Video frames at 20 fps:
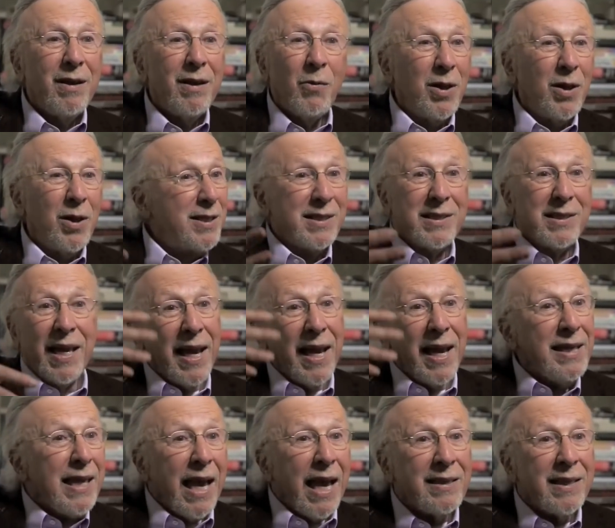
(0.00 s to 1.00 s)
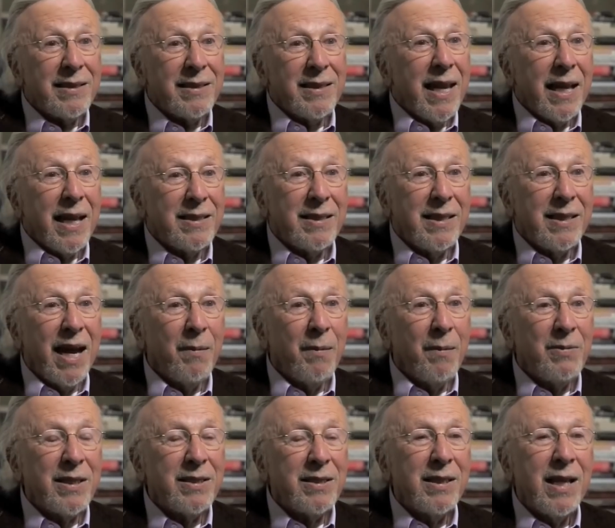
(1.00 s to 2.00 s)
Well, this is like that. This is the next
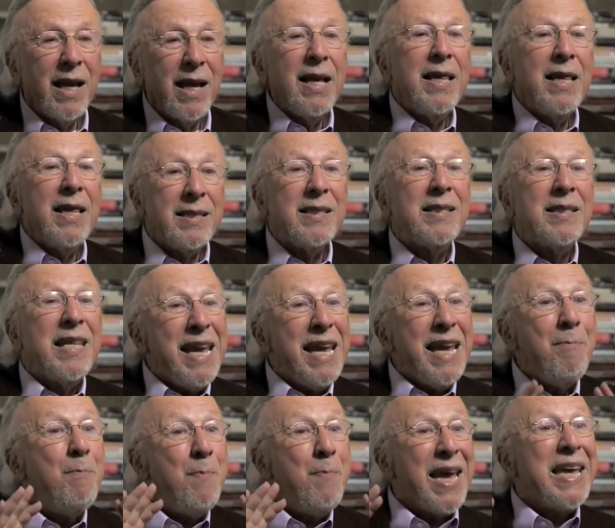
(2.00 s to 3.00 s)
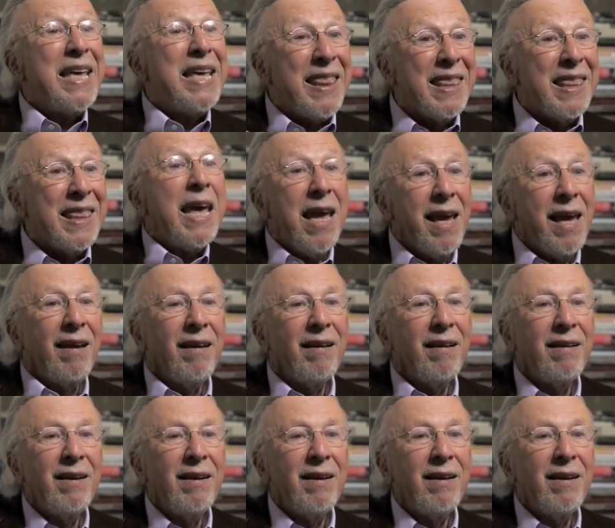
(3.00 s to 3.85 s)
step. This is the big thing.